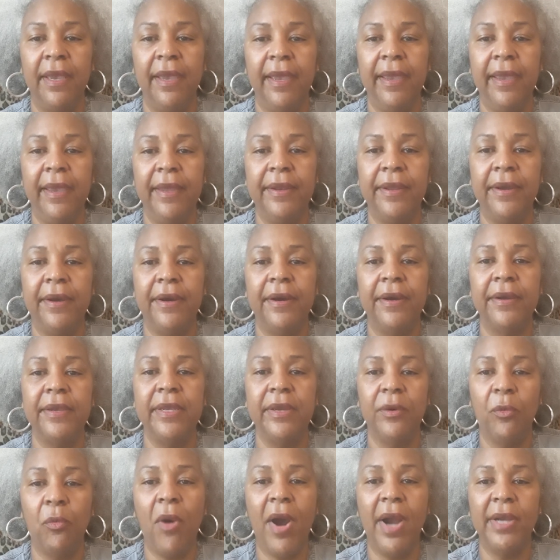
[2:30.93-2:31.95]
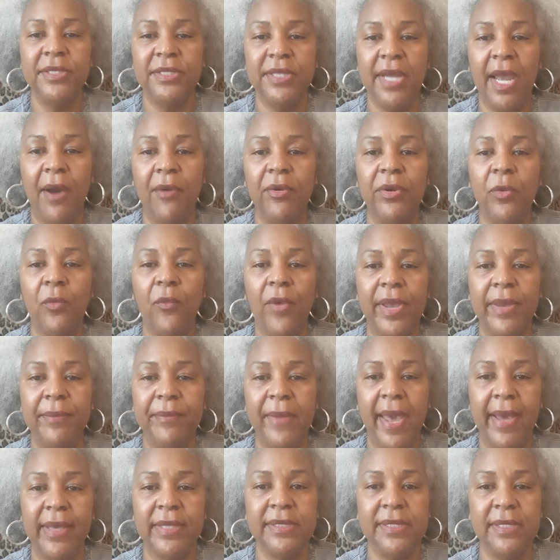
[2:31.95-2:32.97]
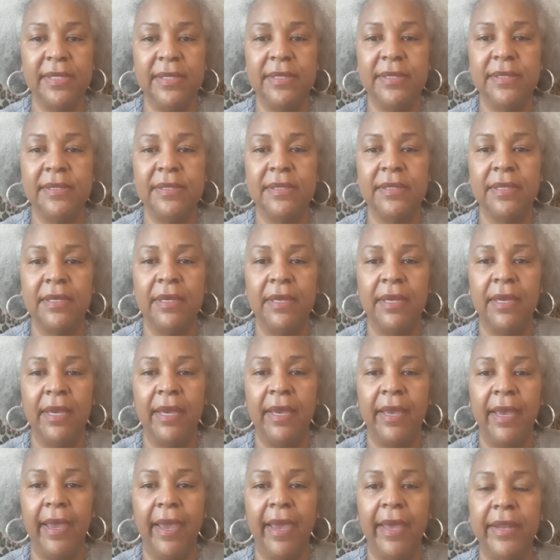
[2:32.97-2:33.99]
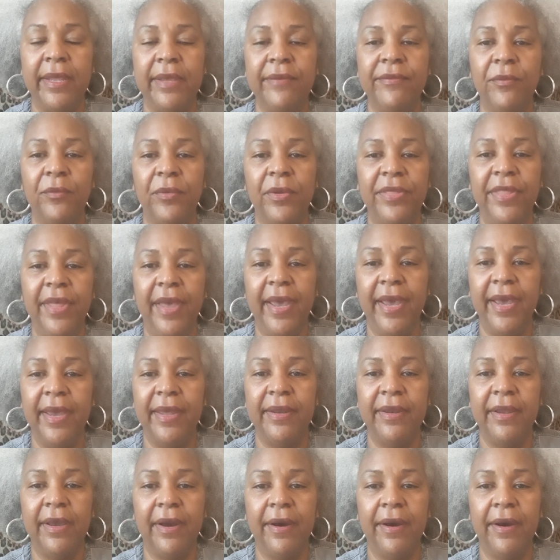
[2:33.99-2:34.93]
and get watchtower and weight magazines. And even with that,